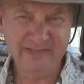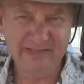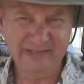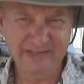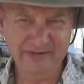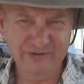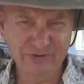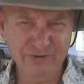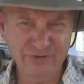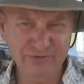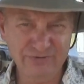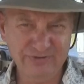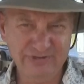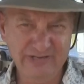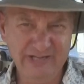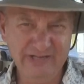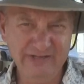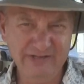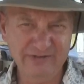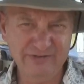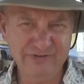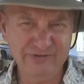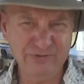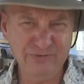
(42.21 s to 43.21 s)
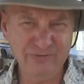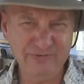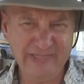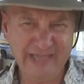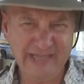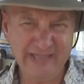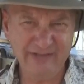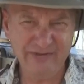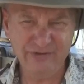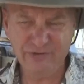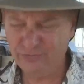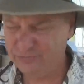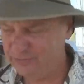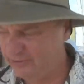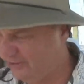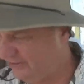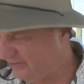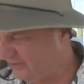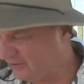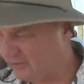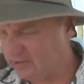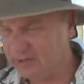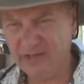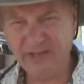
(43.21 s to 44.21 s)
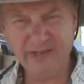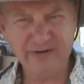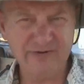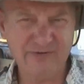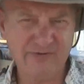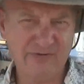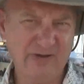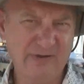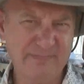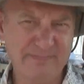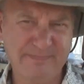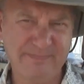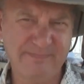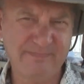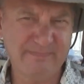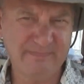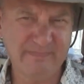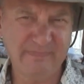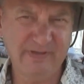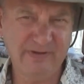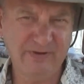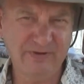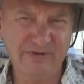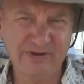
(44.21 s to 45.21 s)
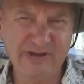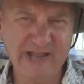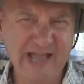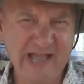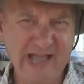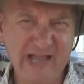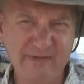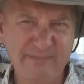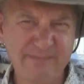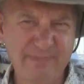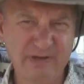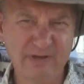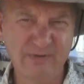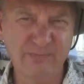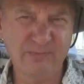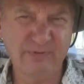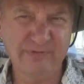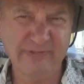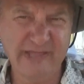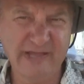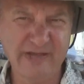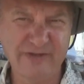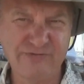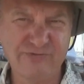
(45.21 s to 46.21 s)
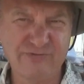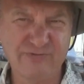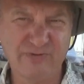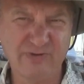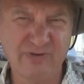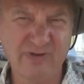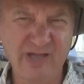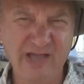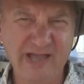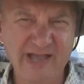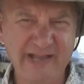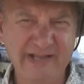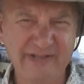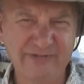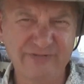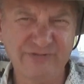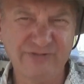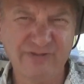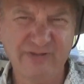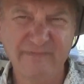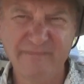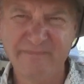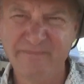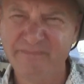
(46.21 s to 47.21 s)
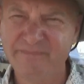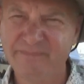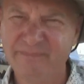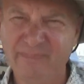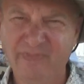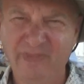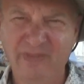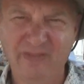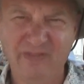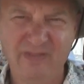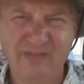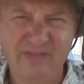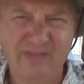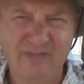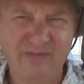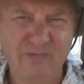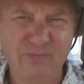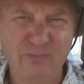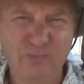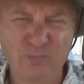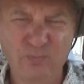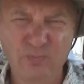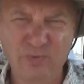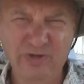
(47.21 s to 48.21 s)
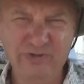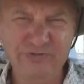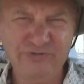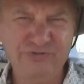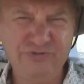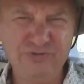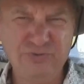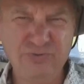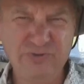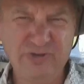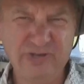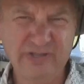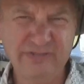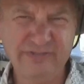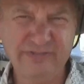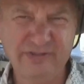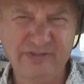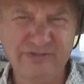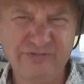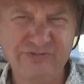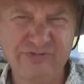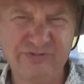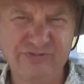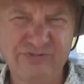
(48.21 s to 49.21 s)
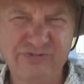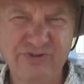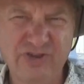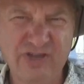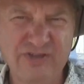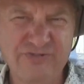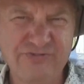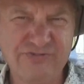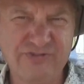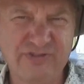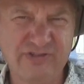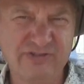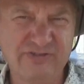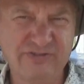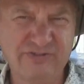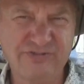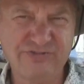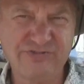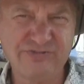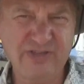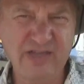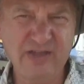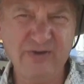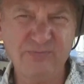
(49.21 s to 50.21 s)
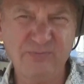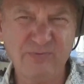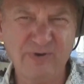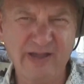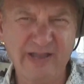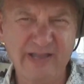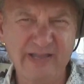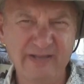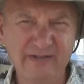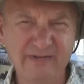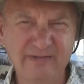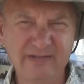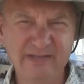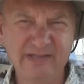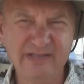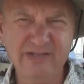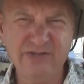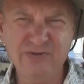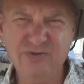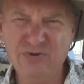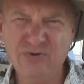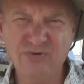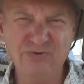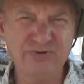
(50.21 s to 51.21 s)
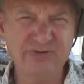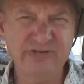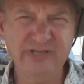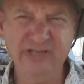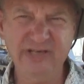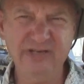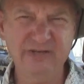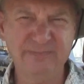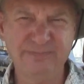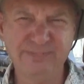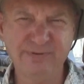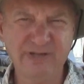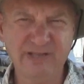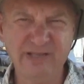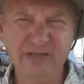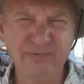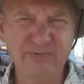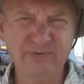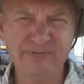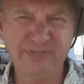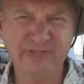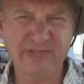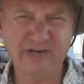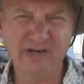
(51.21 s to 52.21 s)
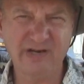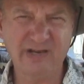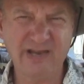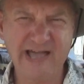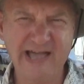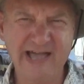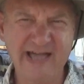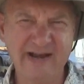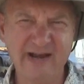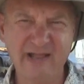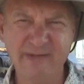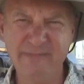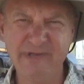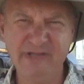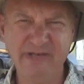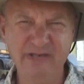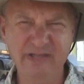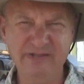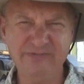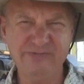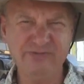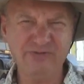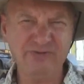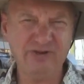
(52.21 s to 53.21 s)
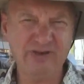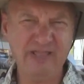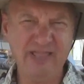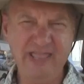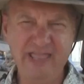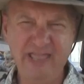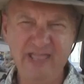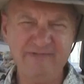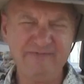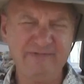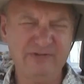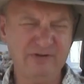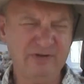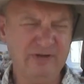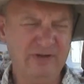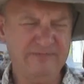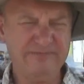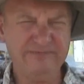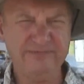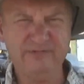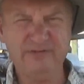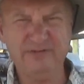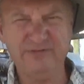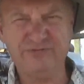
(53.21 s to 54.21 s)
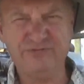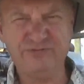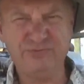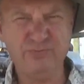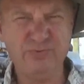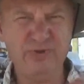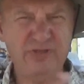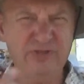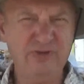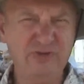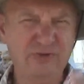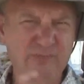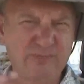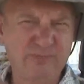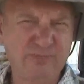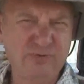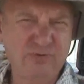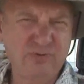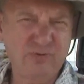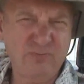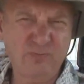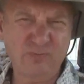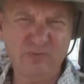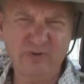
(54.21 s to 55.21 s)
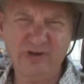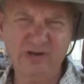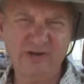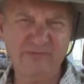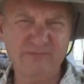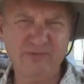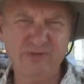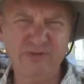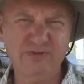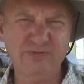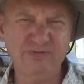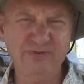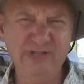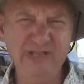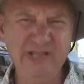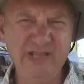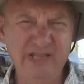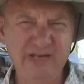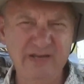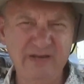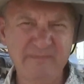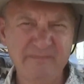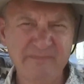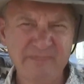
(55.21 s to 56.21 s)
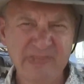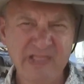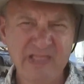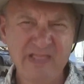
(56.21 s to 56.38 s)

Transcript: You don't need to do that. You don't need to clutter up your cockpit with extra lines. Once you get this adjusted and set right, you don't need to play with it a lot. I mean, it's going to have enough to swing your boom whatever you need.